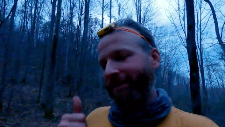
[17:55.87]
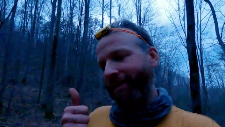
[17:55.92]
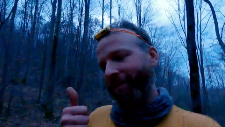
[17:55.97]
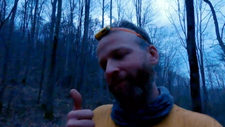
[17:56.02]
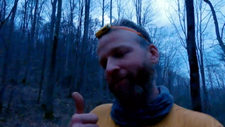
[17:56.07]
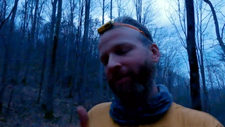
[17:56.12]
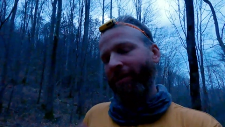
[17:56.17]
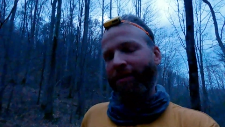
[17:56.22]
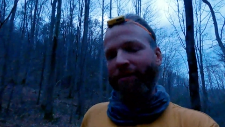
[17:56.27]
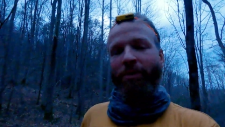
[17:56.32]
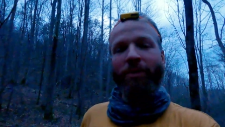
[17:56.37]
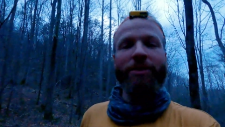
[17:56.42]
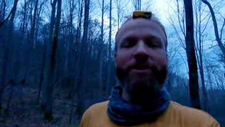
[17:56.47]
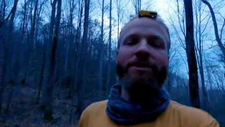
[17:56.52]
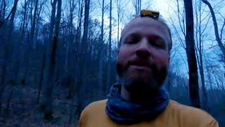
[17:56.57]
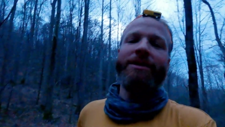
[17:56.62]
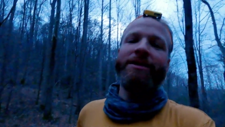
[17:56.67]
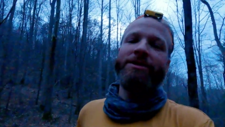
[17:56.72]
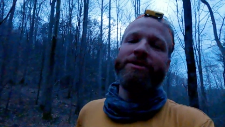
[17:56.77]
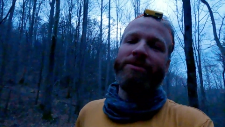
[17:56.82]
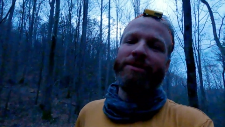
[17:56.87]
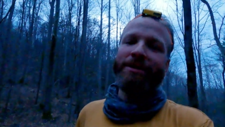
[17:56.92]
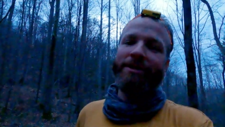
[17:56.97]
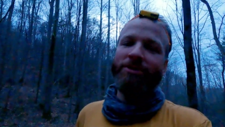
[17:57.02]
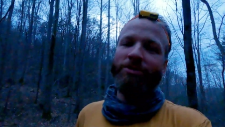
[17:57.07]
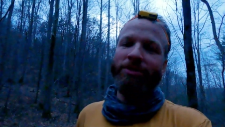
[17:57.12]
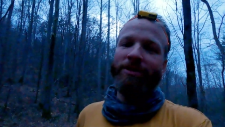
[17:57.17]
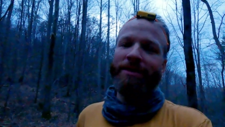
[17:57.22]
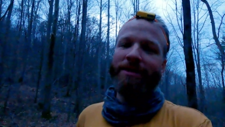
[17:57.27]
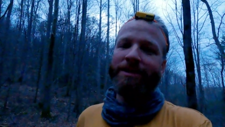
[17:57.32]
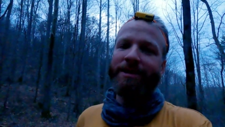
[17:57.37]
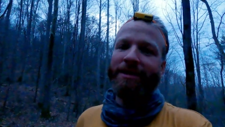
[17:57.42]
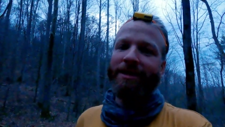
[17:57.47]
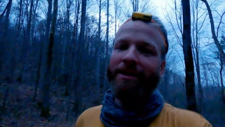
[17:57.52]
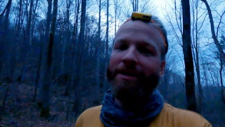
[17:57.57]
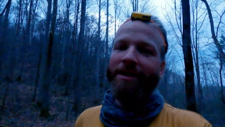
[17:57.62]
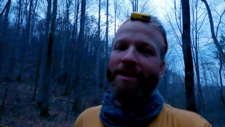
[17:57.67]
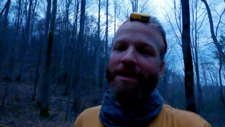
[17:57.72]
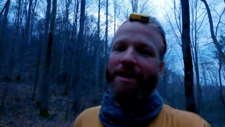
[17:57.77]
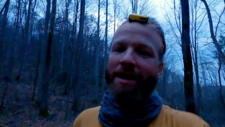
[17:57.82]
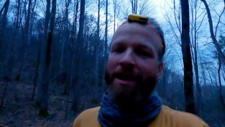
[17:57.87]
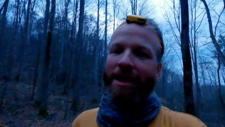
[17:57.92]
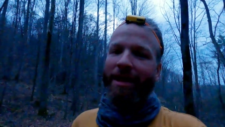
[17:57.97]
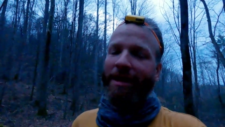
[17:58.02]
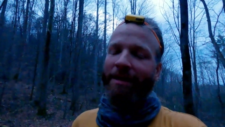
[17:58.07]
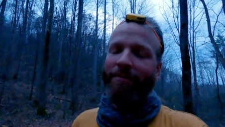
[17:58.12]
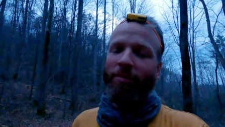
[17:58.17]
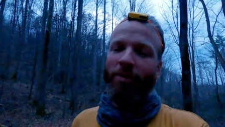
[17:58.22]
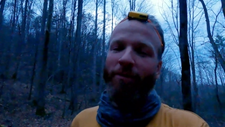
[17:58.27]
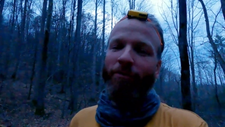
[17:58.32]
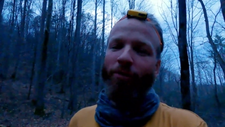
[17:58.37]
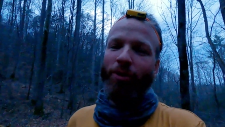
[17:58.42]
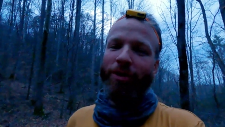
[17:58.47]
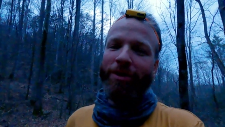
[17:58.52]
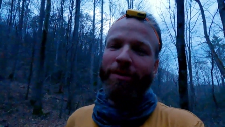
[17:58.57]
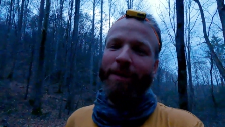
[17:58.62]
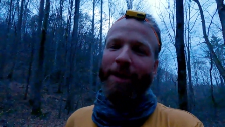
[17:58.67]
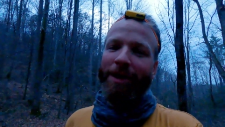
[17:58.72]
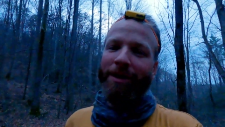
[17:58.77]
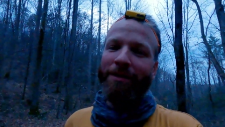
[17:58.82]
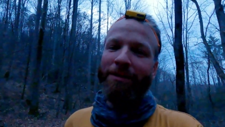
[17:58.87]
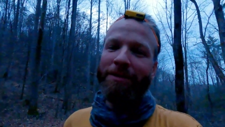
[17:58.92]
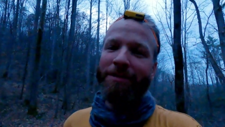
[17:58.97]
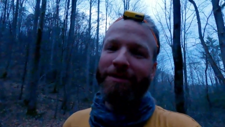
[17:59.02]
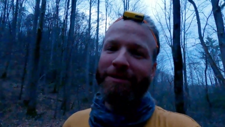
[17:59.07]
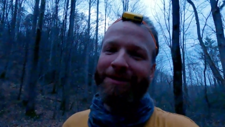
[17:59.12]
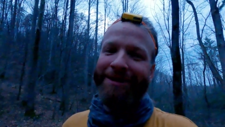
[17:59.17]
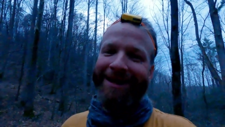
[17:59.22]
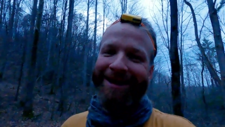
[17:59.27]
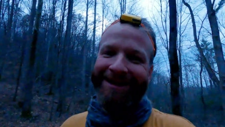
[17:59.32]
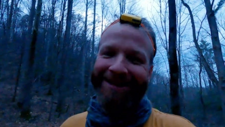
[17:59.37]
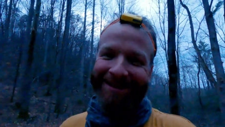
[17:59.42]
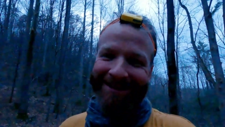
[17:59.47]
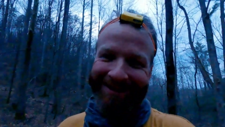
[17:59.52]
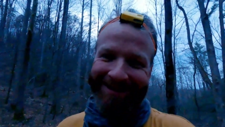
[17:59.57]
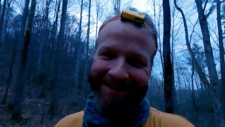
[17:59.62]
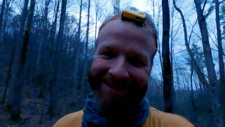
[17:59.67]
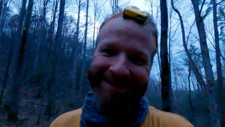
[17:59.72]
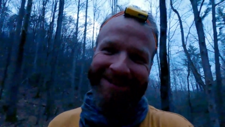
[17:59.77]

Definitely appreciate your interest. I'll have more for you tomorrow. Good night.